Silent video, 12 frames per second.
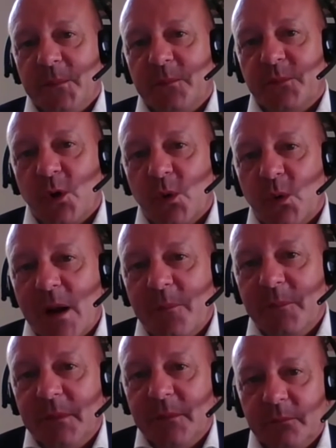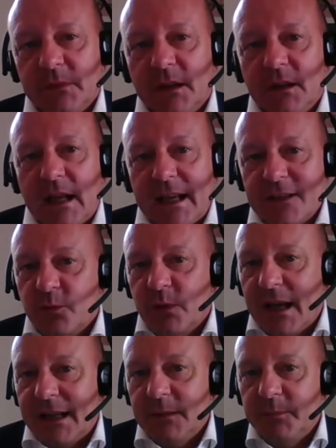program as we
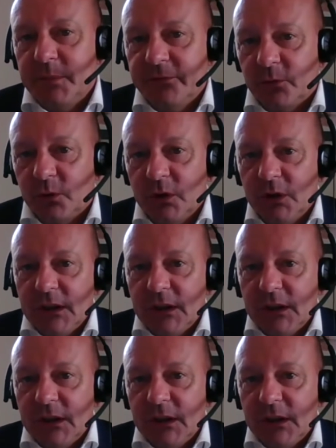had it before.